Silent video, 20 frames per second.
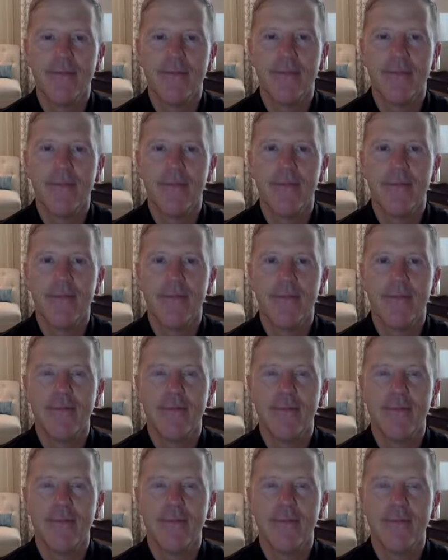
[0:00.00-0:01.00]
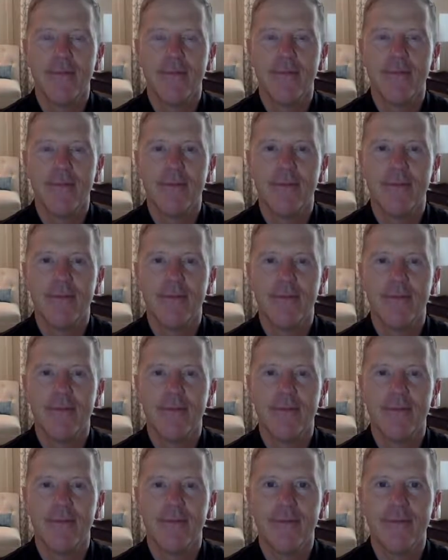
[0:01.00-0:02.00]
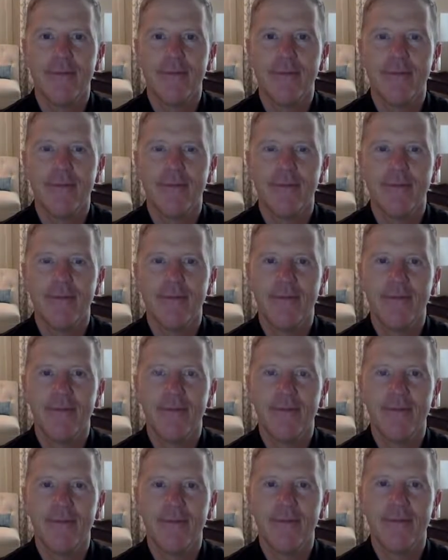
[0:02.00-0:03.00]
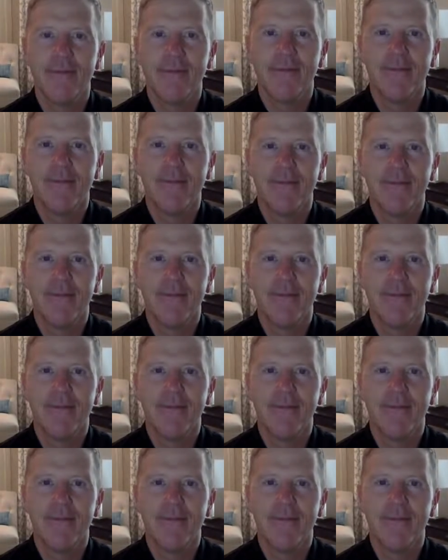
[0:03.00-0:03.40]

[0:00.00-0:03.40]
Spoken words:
(not speaking)